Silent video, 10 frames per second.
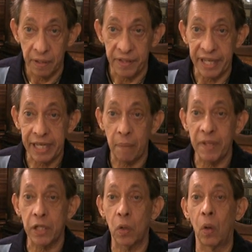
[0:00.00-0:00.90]
they can
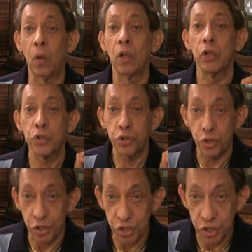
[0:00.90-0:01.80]
be called
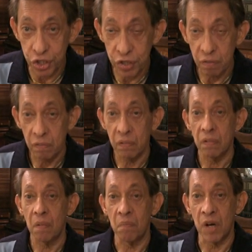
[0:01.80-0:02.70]
churches,
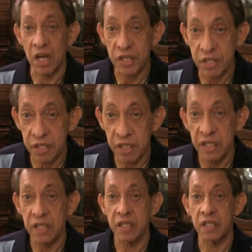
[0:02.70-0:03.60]
mosques,
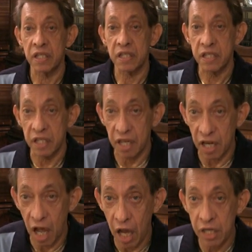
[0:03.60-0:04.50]

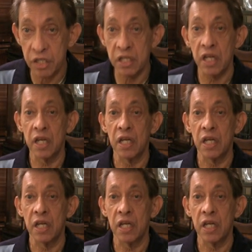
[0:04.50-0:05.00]
synagogues,